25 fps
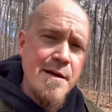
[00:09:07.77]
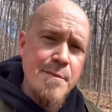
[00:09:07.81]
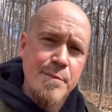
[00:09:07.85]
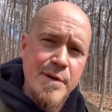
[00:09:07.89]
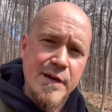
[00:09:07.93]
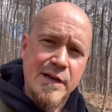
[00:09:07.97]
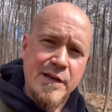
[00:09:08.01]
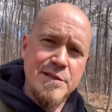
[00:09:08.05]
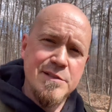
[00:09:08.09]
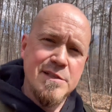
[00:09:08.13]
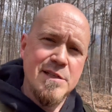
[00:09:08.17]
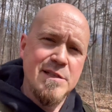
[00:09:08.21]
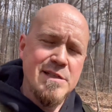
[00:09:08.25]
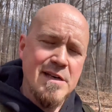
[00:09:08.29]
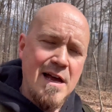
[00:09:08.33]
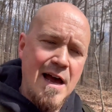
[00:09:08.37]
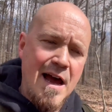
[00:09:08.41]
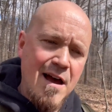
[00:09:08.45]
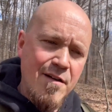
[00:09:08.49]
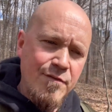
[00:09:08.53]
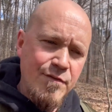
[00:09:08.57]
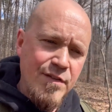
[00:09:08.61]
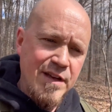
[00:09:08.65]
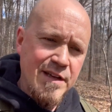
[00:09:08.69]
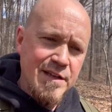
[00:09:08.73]
because it's
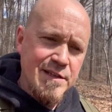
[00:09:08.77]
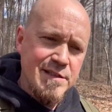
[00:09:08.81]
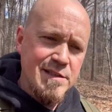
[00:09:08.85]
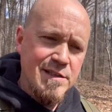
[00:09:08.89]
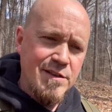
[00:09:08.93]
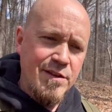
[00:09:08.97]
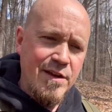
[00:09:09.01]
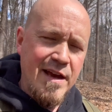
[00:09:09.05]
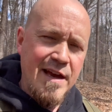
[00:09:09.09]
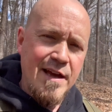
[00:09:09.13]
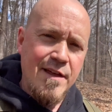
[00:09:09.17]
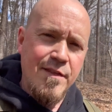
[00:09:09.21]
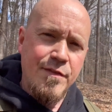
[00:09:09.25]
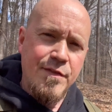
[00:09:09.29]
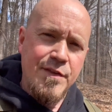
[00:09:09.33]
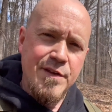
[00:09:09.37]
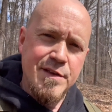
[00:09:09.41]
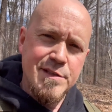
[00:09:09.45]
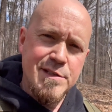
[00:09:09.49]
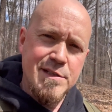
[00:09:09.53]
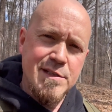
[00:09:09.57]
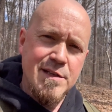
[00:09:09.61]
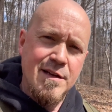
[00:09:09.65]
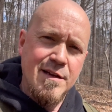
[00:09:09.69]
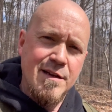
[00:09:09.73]
obvious that
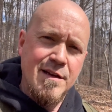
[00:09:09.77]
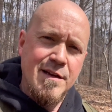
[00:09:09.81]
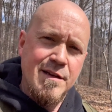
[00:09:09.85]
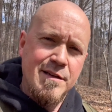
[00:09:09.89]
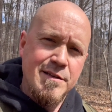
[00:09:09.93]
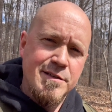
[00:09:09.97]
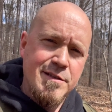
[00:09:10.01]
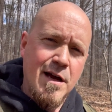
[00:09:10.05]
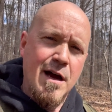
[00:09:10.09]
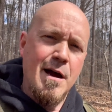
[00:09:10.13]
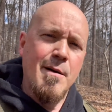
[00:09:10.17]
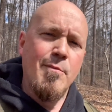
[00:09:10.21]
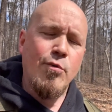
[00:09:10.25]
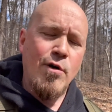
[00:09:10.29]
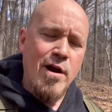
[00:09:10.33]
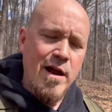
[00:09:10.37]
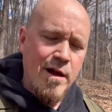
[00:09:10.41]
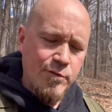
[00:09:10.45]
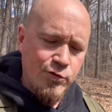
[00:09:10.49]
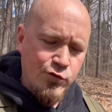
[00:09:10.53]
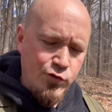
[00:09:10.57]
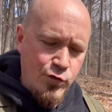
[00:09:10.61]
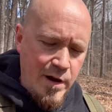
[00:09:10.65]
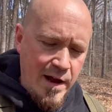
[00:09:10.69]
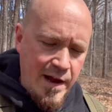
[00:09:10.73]
this Tom
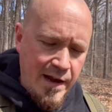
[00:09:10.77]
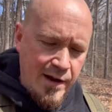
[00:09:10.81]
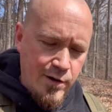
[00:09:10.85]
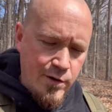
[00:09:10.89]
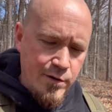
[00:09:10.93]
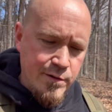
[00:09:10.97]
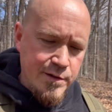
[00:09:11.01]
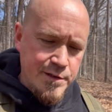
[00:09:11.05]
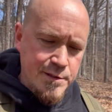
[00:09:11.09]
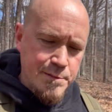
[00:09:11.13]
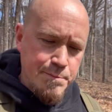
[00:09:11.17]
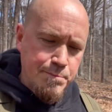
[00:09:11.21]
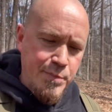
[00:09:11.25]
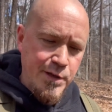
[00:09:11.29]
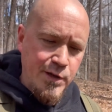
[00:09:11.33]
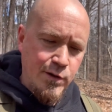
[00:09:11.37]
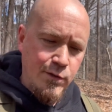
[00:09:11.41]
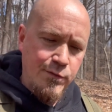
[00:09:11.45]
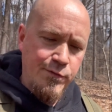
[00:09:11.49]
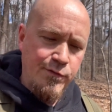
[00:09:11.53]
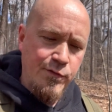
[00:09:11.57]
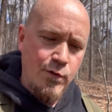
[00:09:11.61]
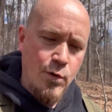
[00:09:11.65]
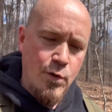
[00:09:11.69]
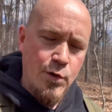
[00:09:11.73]
Brown tracker is
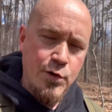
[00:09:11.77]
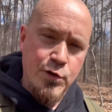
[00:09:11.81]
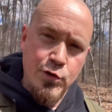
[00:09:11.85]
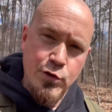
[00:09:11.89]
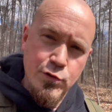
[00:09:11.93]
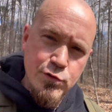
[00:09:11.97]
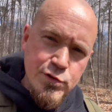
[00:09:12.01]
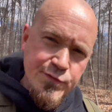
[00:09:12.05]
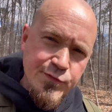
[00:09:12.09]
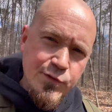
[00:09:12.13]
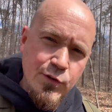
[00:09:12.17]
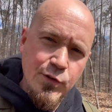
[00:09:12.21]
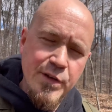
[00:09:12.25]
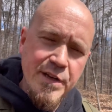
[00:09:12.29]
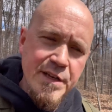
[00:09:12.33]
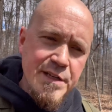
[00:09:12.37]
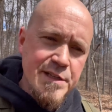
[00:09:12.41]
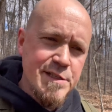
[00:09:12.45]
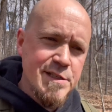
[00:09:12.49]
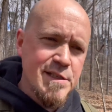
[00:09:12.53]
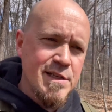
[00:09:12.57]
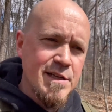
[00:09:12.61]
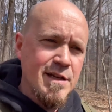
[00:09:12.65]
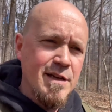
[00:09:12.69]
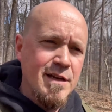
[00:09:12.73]
built for
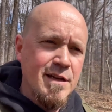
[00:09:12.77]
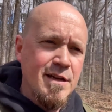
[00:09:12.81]
usefulness,